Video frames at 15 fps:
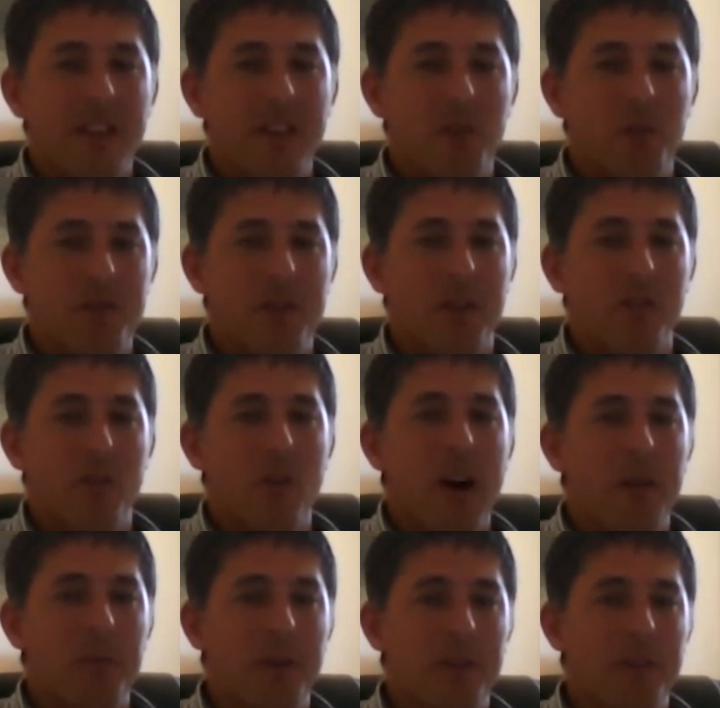also grew
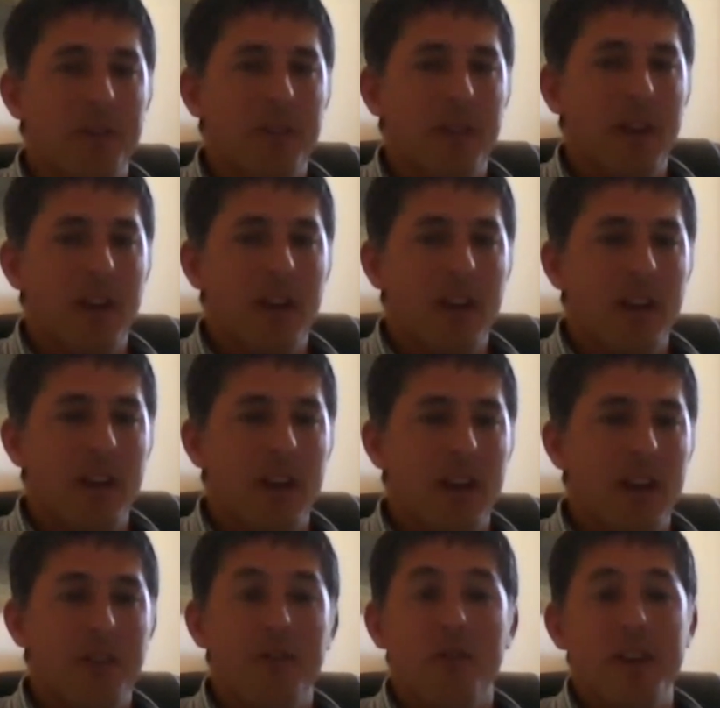up with
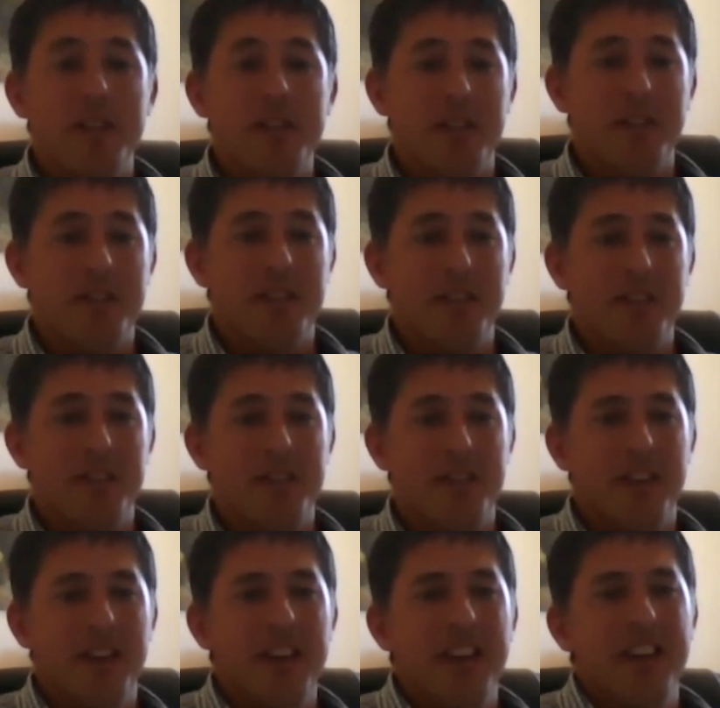3
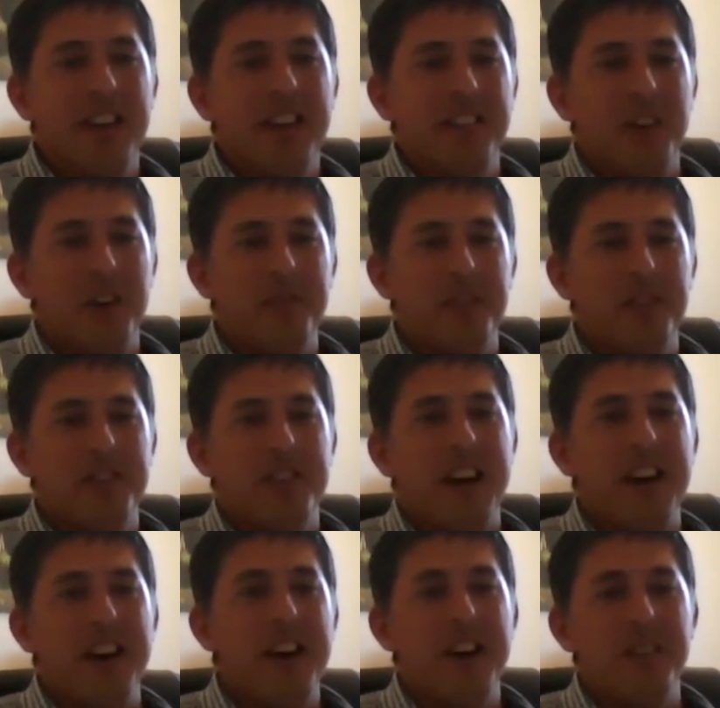sisters, and I often say
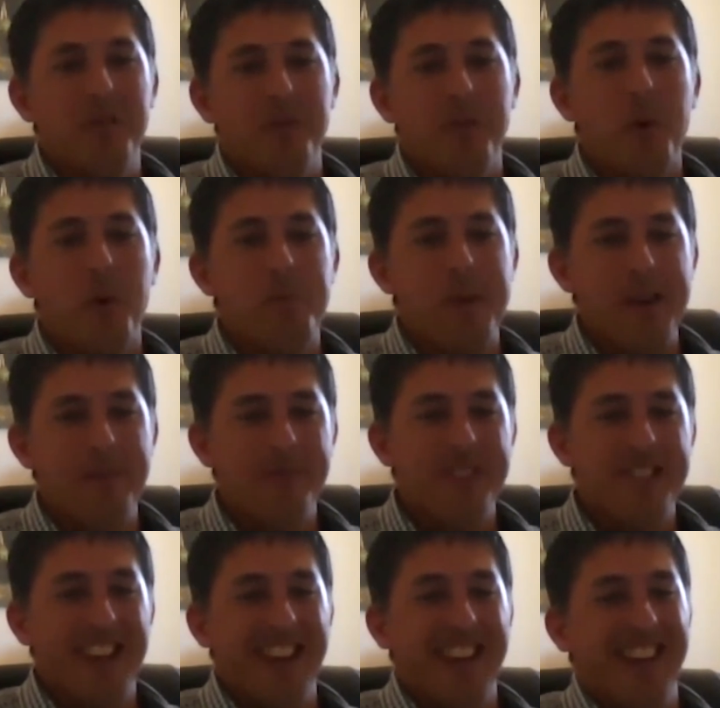I had 4
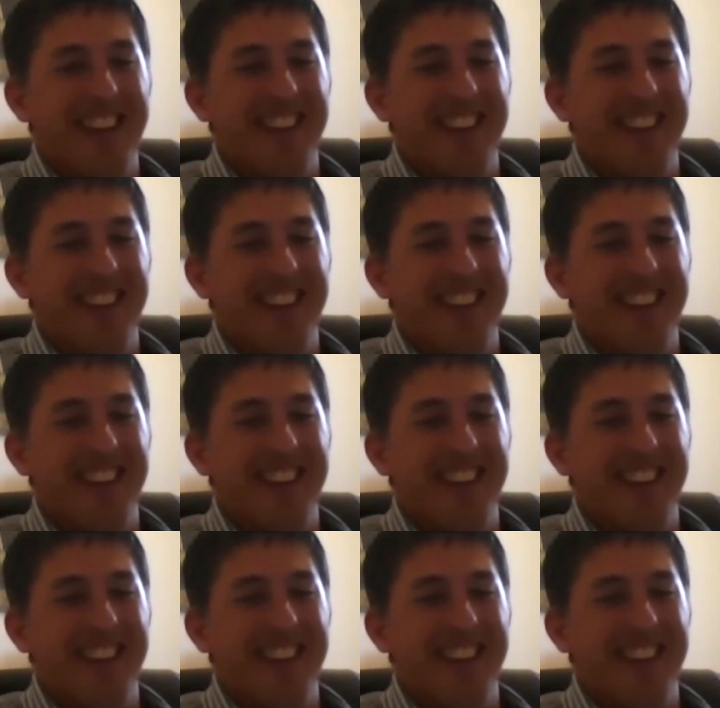mums.